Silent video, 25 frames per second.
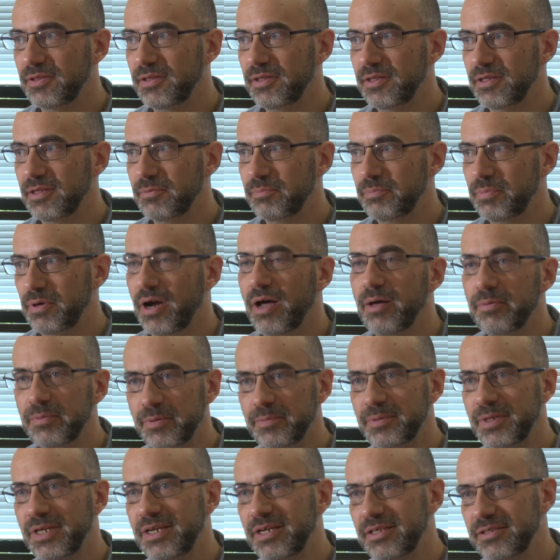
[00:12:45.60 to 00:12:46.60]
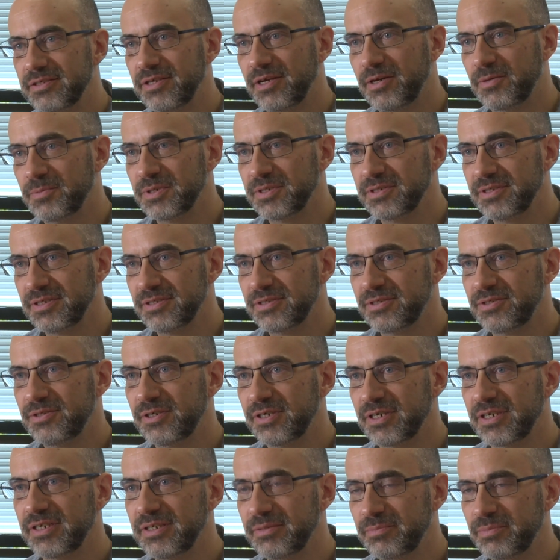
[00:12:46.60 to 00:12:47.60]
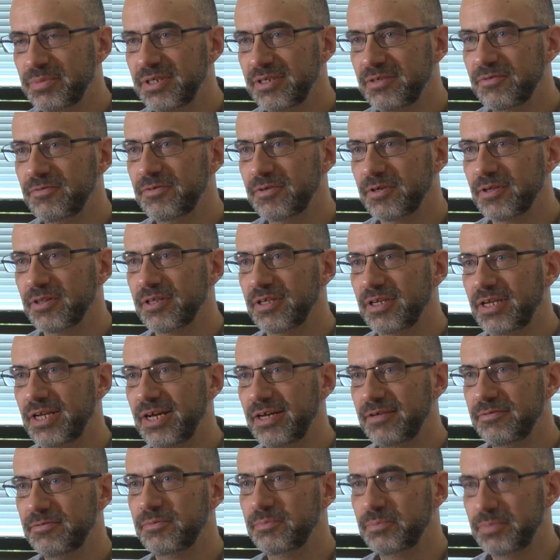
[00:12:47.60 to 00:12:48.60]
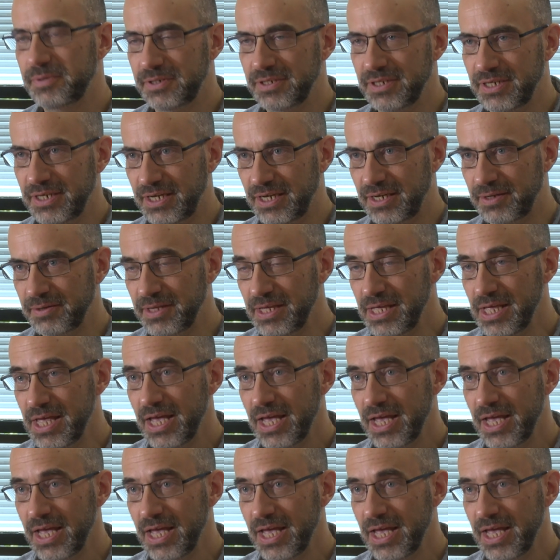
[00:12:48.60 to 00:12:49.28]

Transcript: the problem that has always historically been for the left, uh,